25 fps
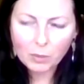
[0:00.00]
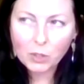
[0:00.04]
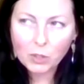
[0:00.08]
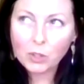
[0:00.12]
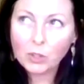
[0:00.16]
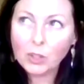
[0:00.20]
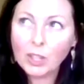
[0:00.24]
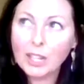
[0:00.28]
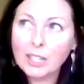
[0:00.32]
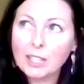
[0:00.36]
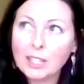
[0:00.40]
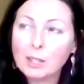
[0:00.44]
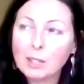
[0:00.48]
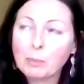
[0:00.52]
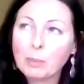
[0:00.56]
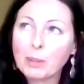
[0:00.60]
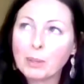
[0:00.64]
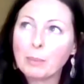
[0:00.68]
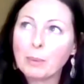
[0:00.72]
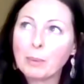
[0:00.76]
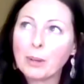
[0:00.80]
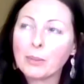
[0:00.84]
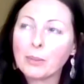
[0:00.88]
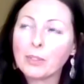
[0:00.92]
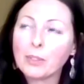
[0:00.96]
So that's a bit
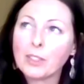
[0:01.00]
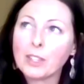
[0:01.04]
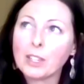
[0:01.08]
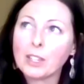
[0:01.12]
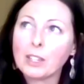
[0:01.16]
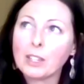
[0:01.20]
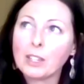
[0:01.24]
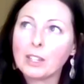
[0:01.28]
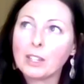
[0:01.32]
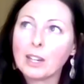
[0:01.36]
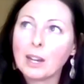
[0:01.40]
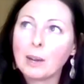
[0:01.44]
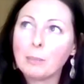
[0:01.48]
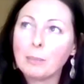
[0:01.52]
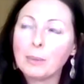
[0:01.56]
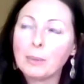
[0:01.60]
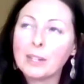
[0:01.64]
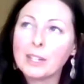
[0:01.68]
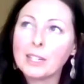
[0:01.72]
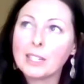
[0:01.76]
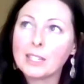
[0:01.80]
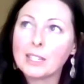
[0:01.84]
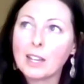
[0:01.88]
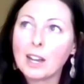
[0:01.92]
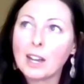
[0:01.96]
about the
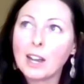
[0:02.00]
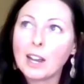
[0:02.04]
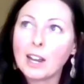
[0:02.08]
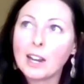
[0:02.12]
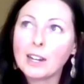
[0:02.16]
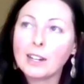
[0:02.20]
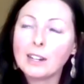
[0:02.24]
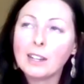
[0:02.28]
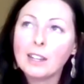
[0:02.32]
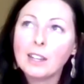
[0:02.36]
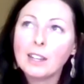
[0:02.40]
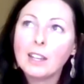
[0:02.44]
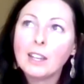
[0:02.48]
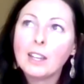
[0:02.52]
company side.